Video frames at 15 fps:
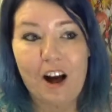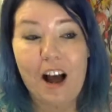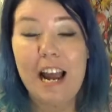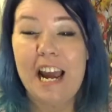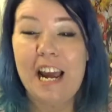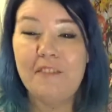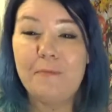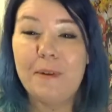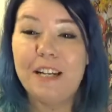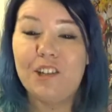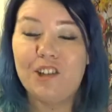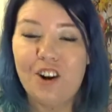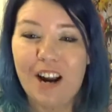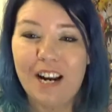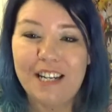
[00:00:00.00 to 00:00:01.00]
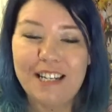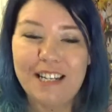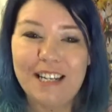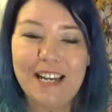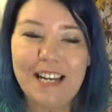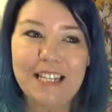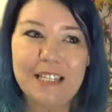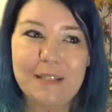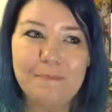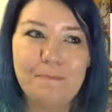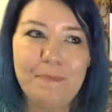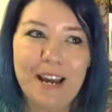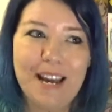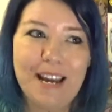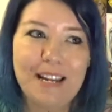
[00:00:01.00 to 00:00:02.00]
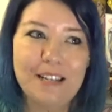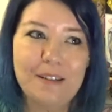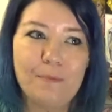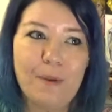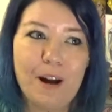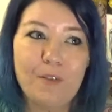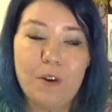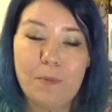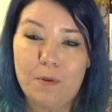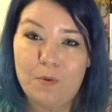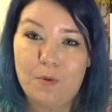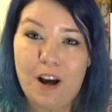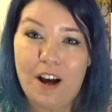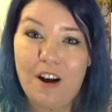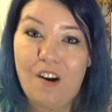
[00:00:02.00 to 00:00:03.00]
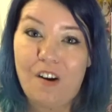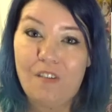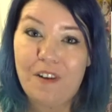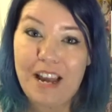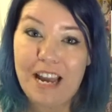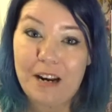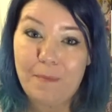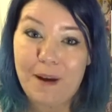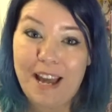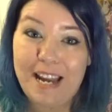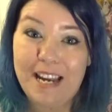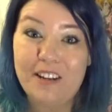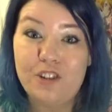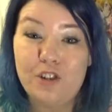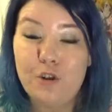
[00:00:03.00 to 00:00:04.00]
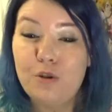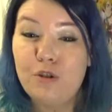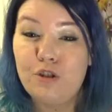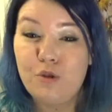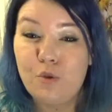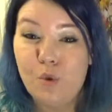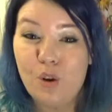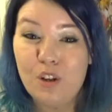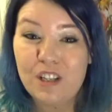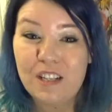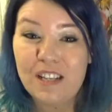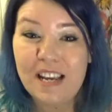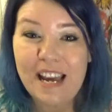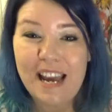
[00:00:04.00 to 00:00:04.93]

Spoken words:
I have been trying to expand my repertoire of anime to shorts,